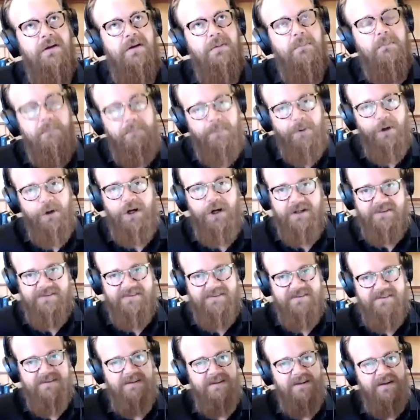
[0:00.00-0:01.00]

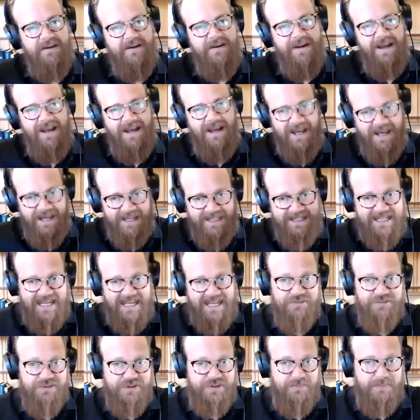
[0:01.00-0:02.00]
books
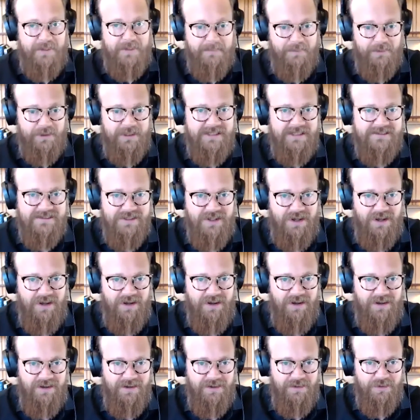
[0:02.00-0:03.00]
against people he
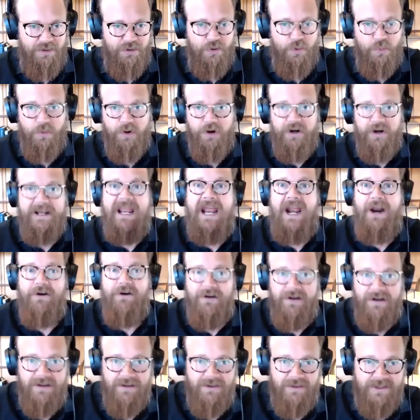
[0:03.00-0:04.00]
saw who were in
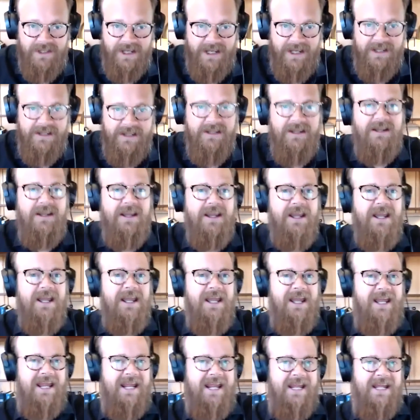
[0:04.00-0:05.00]
error, okay?
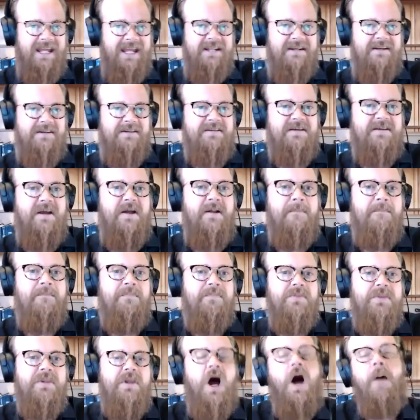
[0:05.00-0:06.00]
And
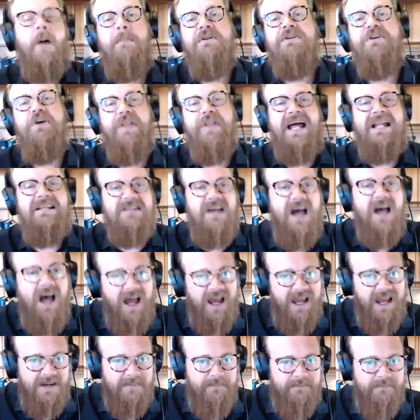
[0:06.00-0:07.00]
up until that
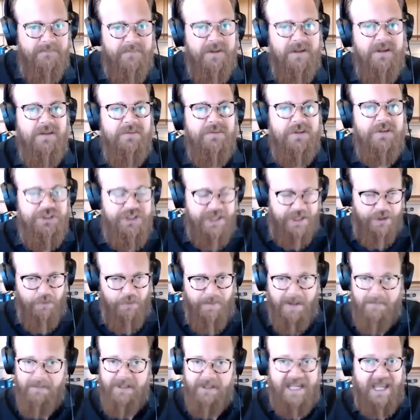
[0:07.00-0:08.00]
time, the general
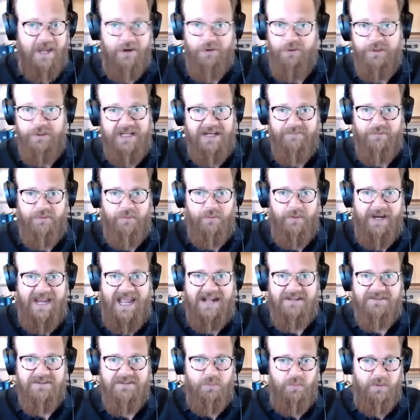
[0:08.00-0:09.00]
public had only ever
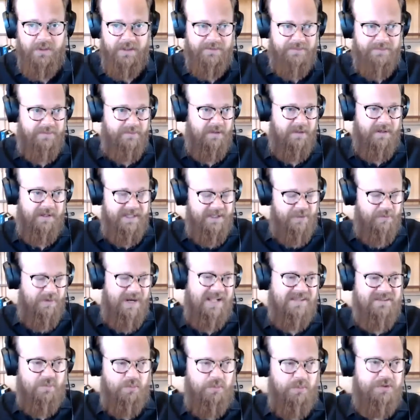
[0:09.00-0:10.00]
interacted
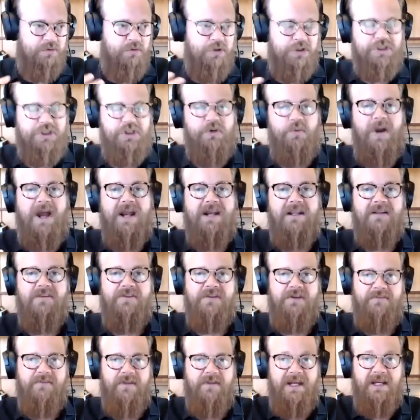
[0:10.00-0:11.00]
with Christian
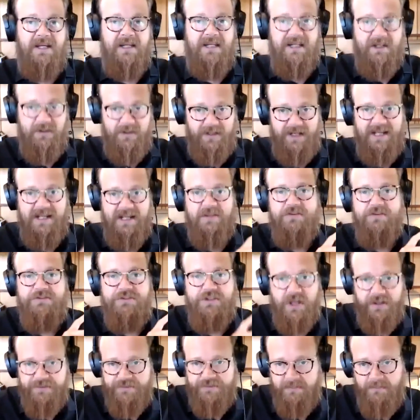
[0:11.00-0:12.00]
writings of like Irenaeus,
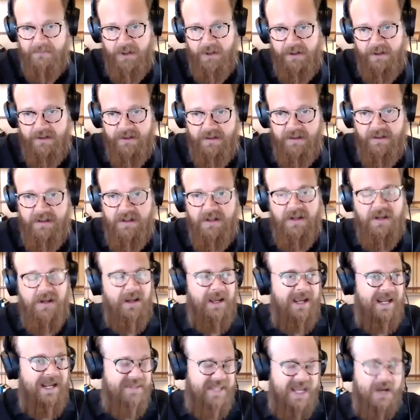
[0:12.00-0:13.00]
Justin Martyr,
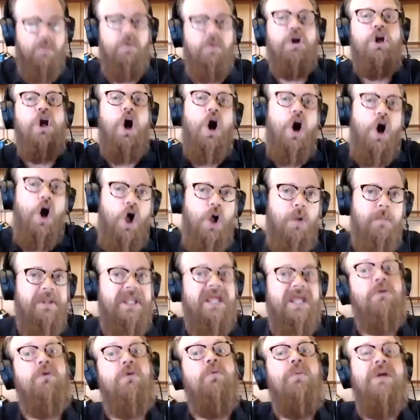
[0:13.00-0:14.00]
and they were calm and
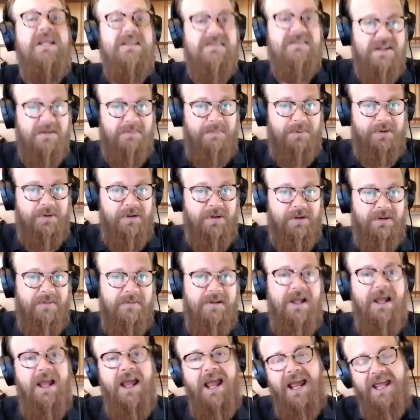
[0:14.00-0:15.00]
they were reasonable
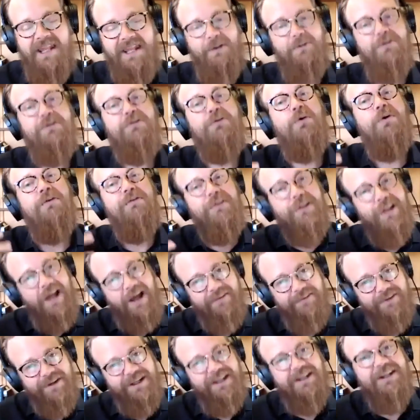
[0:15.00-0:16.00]
and they were sort of
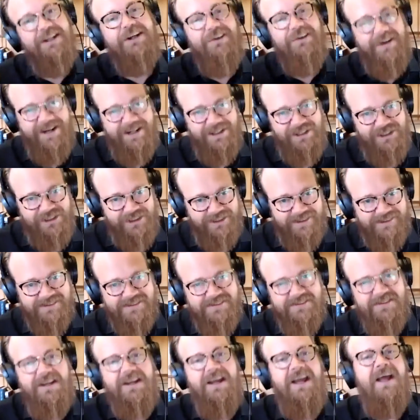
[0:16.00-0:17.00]
loving and
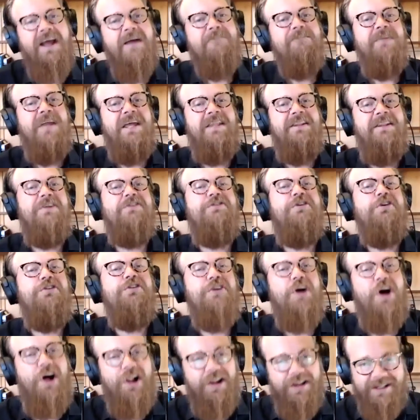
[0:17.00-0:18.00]
gracious. And then
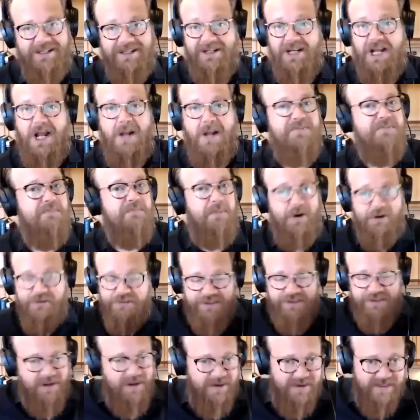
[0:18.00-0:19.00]
Tertullian comes
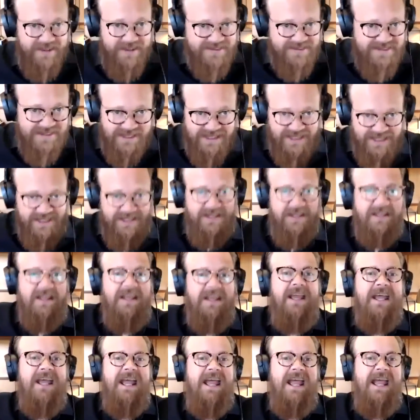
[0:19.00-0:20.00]
bursting onto the scene,
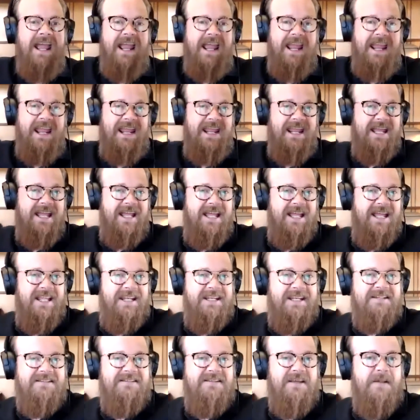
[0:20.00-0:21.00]

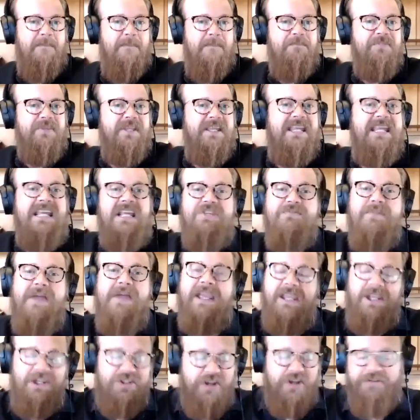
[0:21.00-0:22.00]
and he's
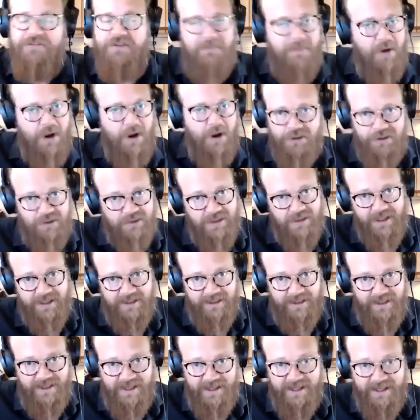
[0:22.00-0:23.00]
making Justin Martyr look like
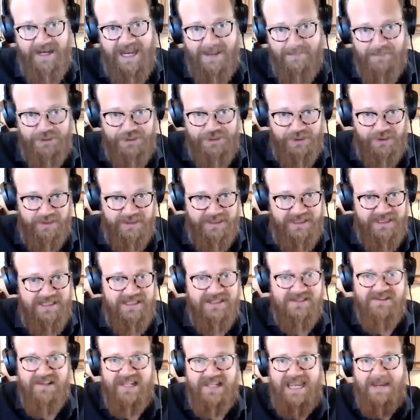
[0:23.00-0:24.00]
an amateur. He
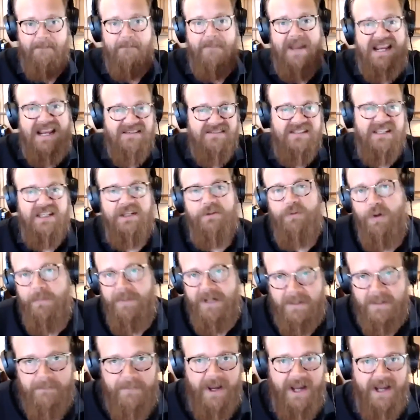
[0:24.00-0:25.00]
is lambasting the Roman
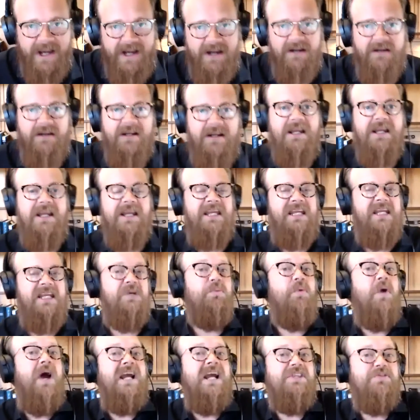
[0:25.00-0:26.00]
Empire. He
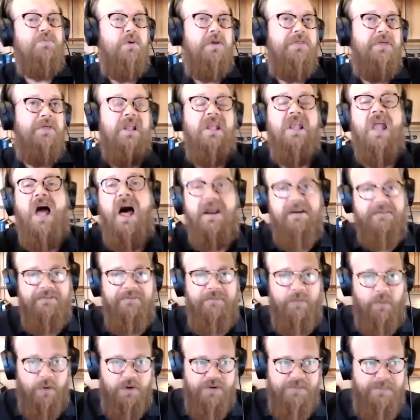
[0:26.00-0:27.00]
writes with a lot of
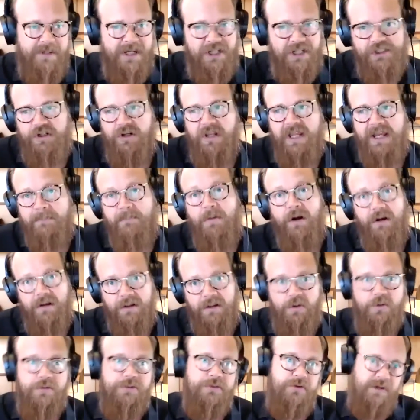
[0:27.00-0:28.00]
force. Picture like Martin
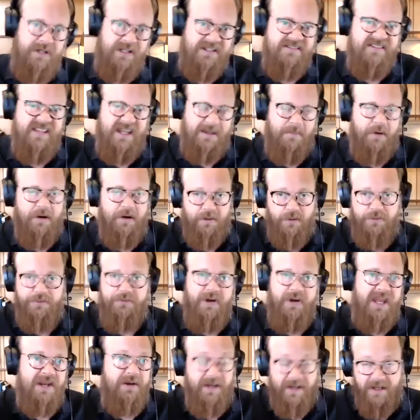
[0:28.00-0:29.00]
Luther in his day. Martin
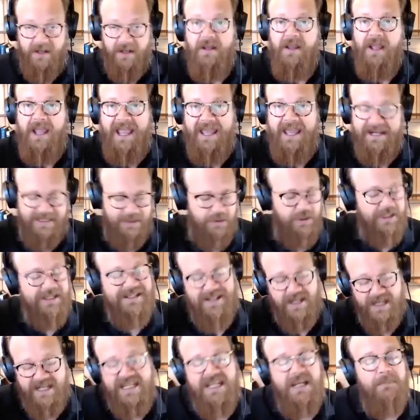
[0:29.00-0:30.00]
Luther
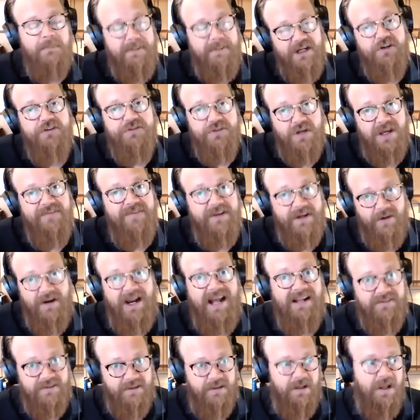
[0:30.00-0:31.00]
he appears to have
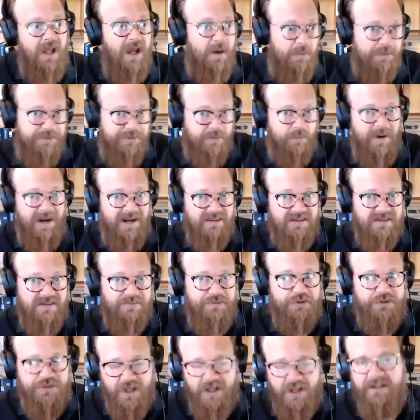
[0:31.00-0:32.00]
interacted a lot with the writings of
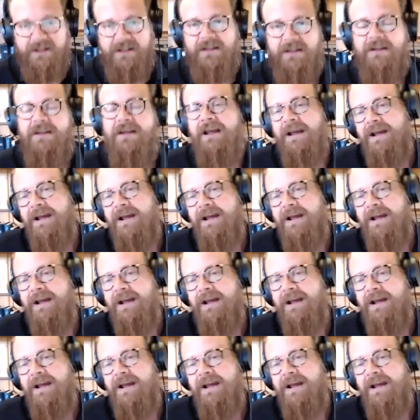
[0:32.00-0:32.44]
Tertullian.